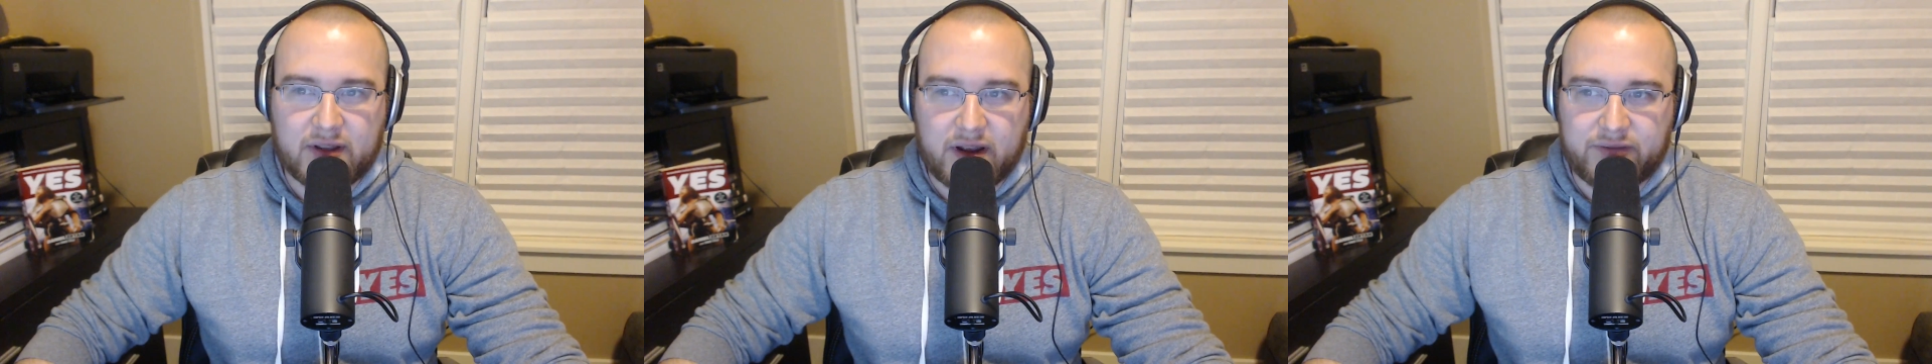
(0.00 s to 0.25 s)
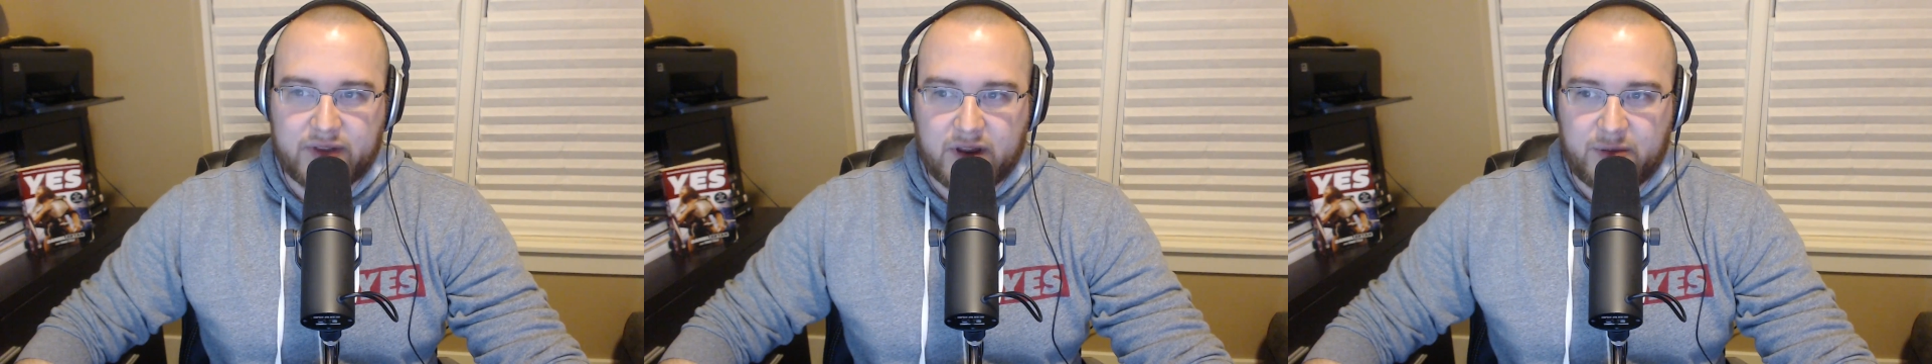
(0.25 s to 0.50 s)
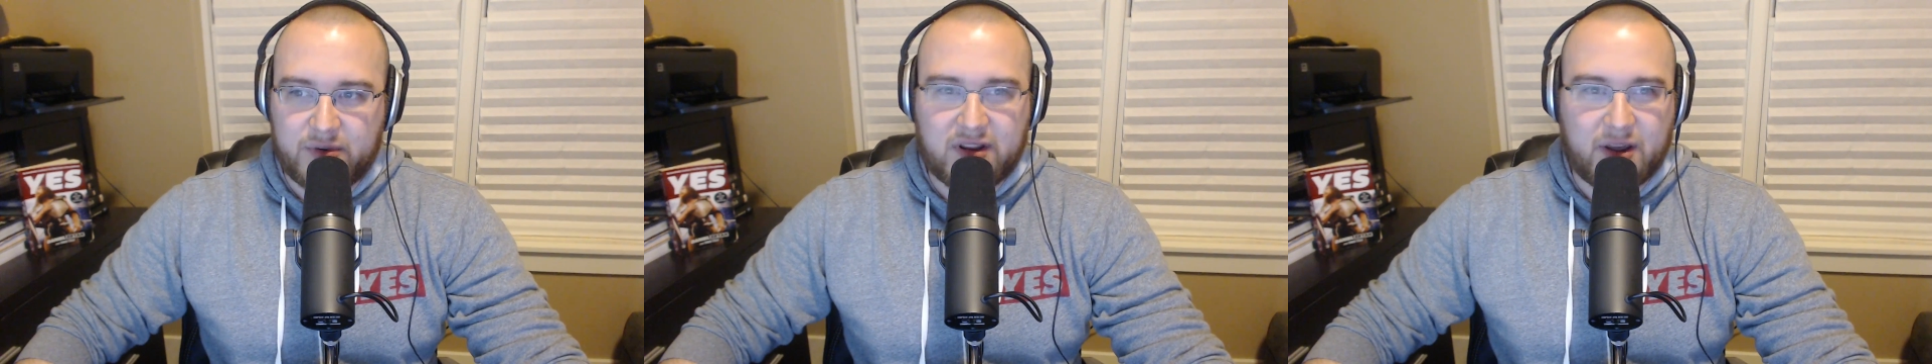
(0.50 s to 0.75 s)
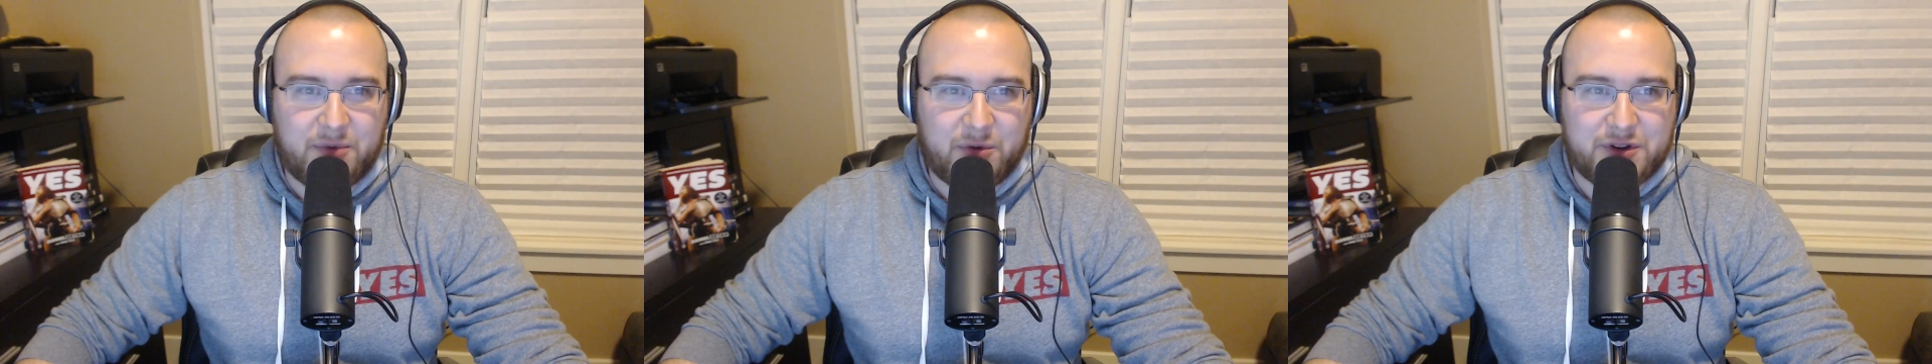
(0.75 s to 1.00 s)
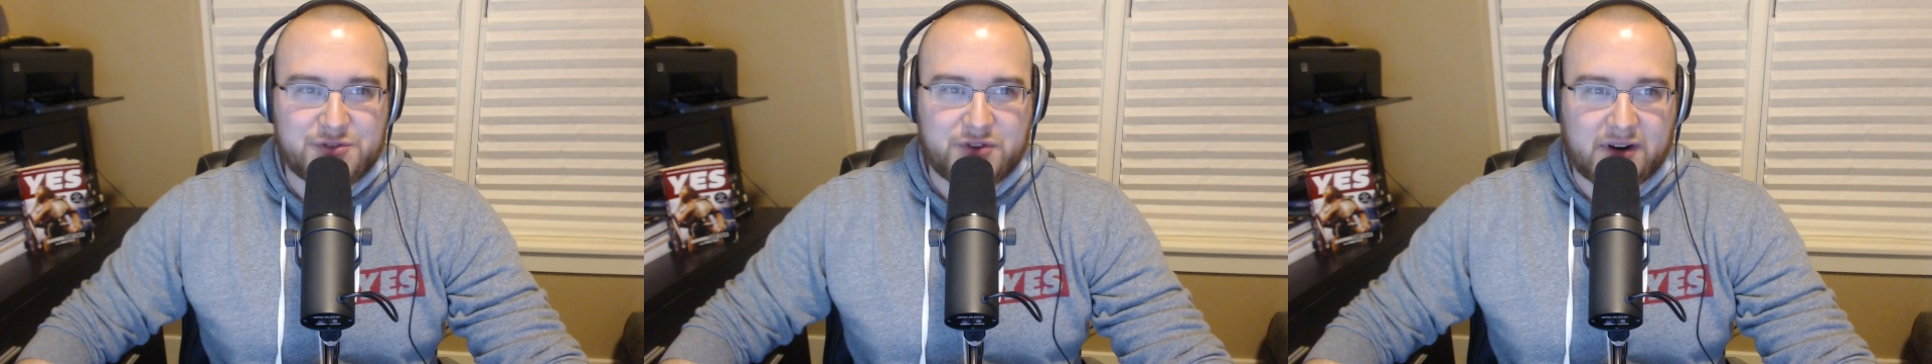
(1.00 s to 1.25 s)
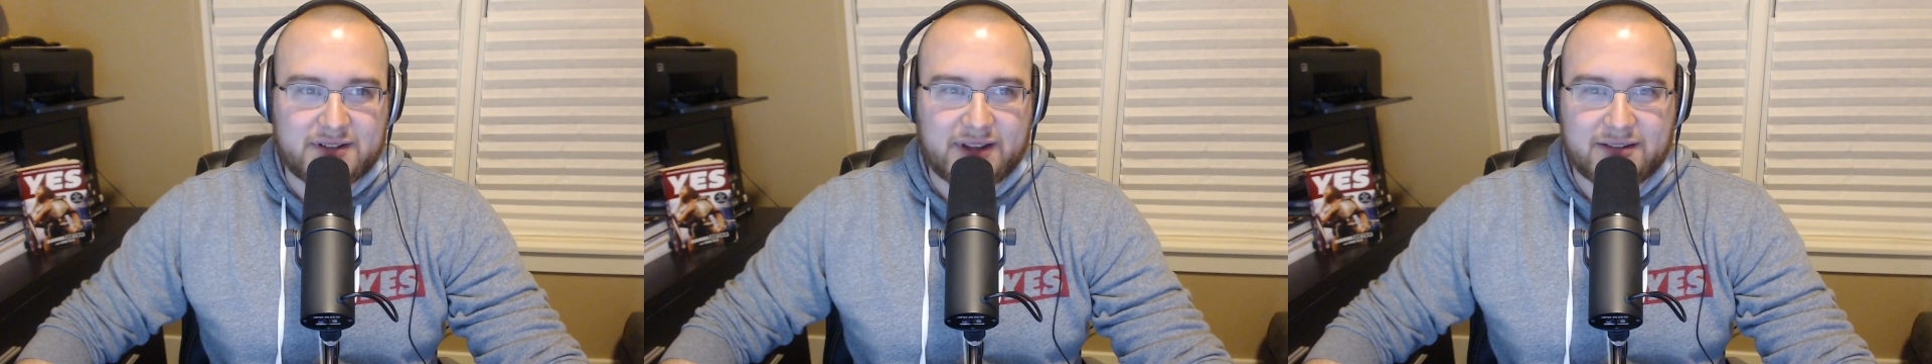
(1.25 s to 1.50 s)
of the WWE
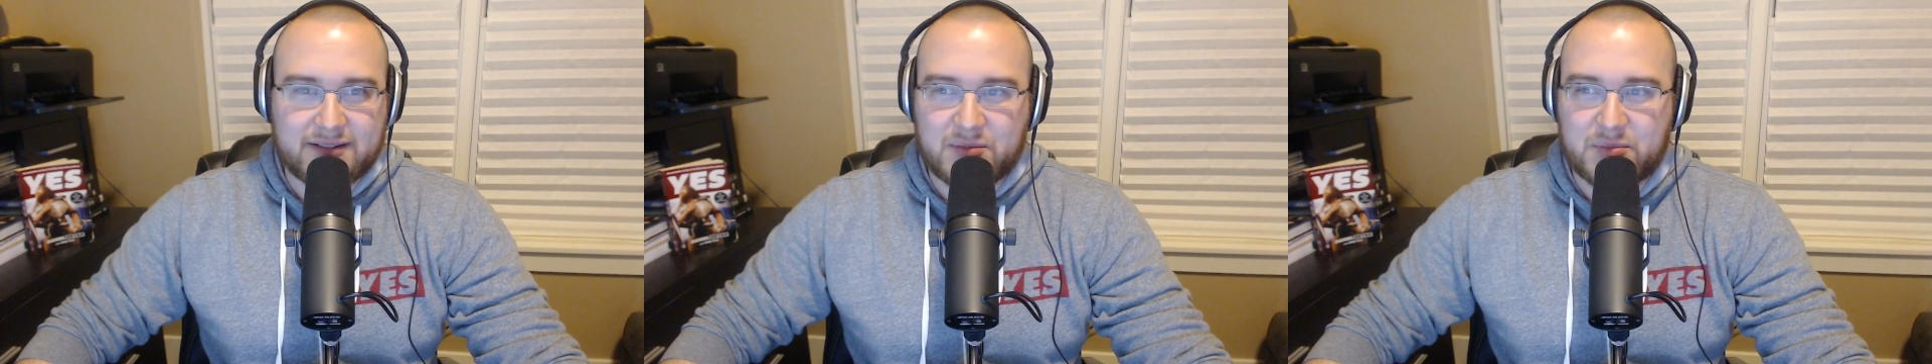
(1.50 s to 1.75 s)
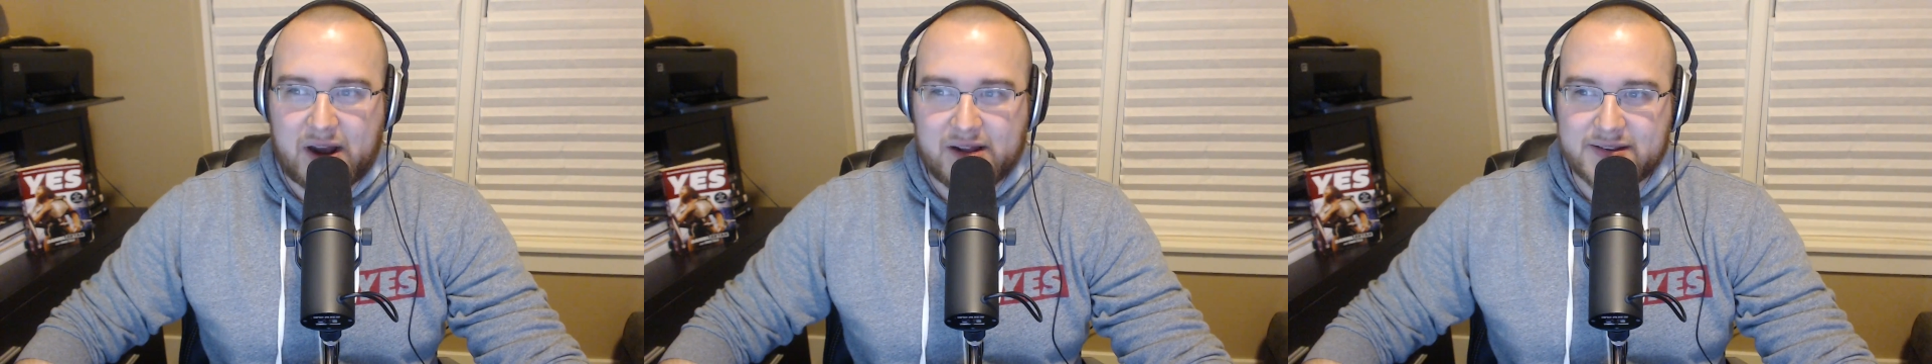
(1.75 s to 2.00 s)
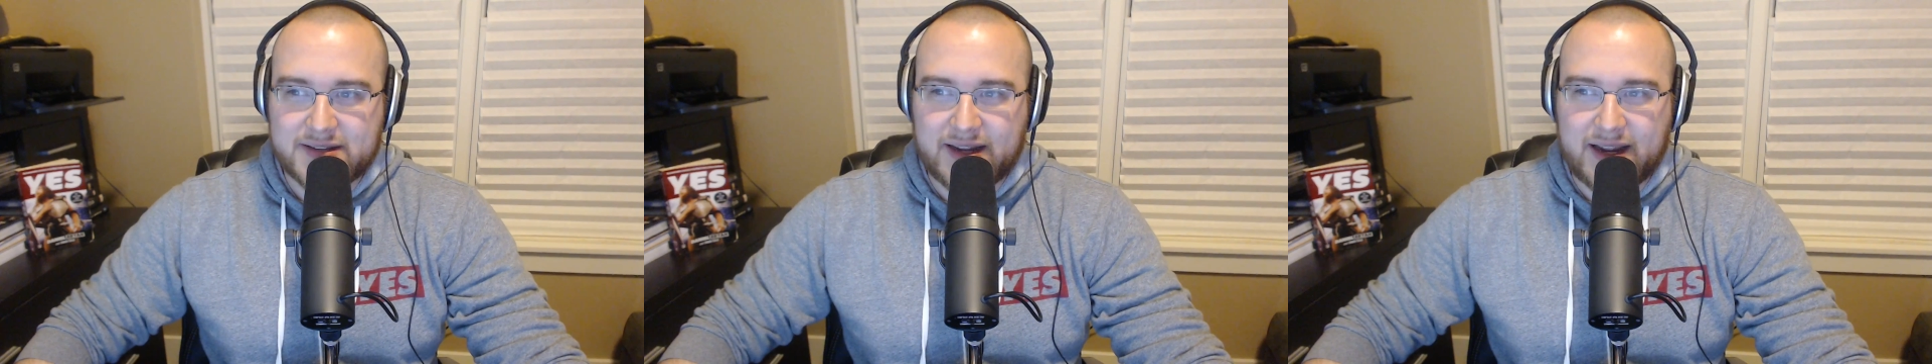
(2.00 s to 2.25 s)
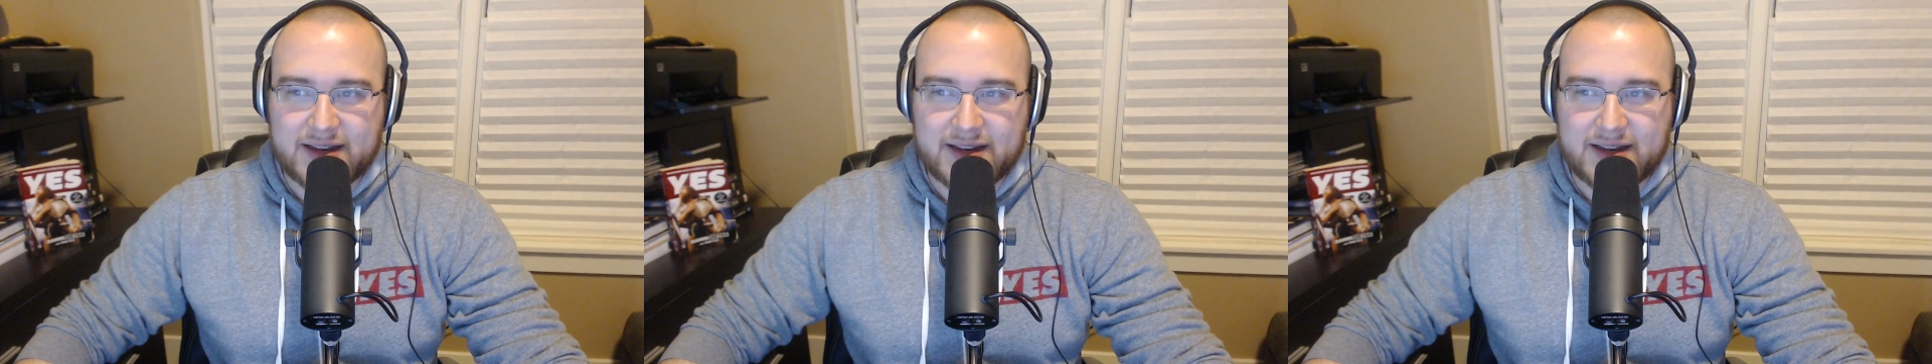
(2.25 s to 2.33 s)
drug testing policy